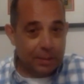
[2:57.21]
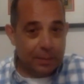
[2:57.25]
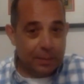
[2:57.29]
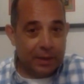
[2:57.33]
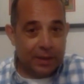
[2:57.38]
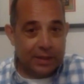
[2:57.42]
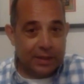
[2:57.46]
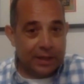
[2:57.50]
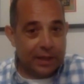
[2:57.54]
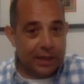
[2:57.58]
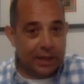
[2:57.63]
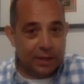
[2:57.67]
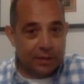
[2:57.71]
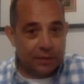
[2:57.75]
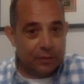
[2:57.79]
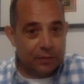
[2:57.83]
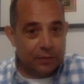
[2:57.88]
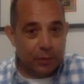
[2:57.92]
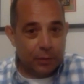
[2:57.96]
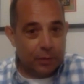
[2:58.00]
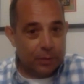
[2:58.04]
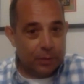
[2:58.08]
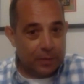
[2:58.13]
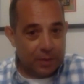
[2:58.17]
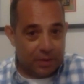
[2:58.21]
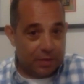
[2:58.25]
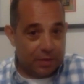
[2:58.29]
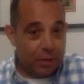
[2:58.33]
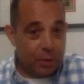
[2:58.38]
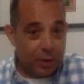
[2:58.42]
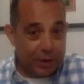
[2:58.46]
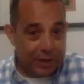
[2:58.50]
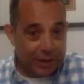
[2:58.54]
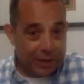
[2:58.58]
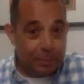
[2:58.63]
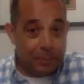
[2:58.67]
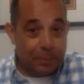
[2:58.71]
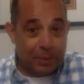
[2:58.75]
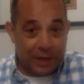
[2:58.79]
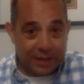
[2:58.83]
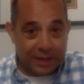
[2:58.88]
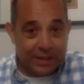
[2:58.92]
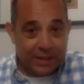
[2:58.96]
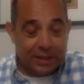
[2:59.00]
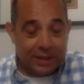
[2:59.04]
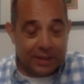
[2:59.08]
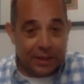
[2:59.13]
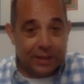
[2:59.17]
meditation for 30
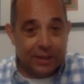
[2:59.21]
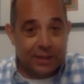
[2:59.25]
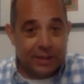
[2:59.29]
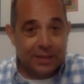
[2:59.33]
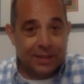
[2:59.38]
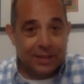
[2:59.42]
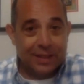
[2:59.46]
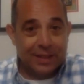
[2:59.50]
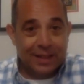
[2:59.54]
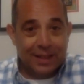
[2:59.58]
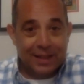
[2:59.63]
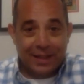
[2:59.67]
plus years